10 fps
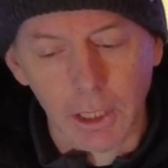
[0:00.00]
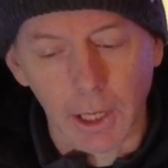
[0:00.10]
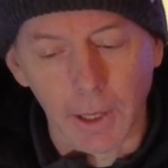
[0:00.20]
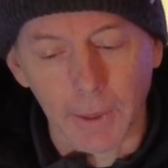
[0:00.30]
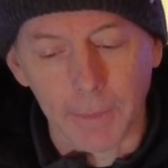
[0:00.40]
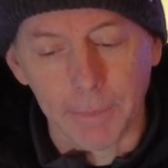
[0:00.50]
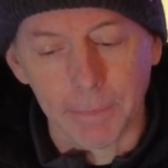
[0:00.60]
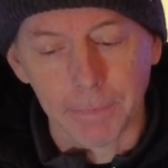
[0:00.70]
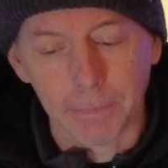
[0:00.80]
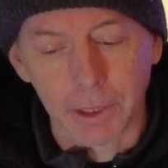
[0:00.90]
Uh,
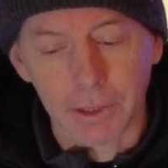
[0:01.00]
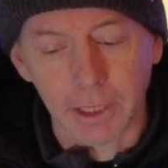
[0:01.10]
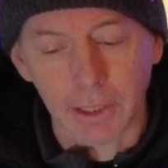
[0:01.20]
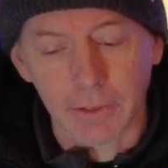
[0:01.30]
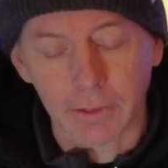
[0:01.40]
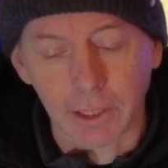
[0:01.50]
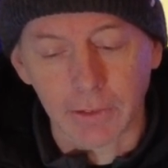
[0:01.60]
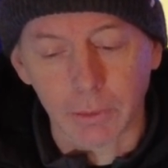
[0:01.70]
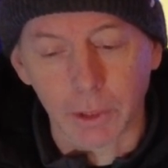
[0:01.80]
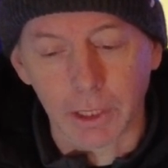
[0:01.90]
but yeah, that's
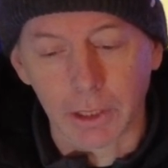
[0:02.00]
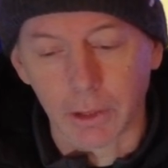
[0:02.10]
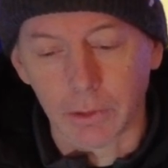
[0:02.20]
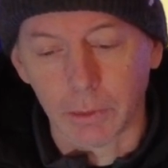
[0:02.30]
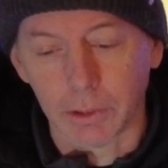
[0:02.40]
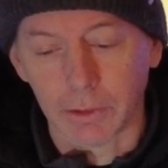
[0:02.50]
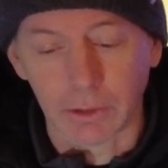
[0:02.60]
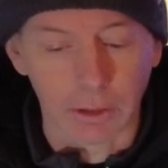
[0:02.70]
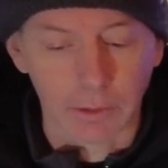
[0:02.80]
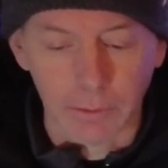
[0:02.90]
that's the way it goes when you
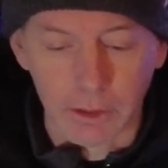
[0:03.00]
start